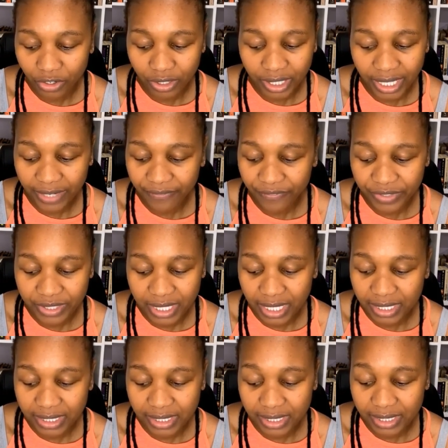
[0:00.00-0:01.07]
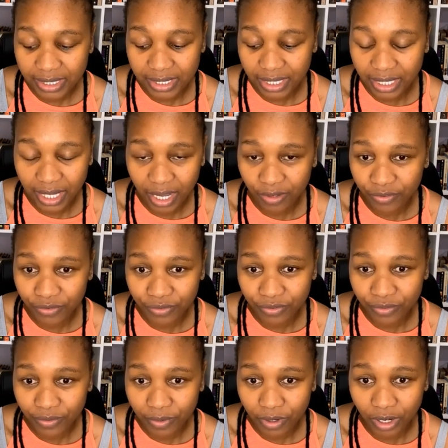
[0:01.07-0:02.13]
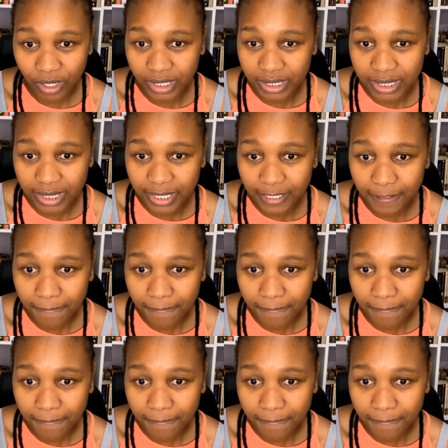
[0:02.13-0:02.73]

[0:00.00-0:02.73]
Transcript: emphasize this enough, honestly.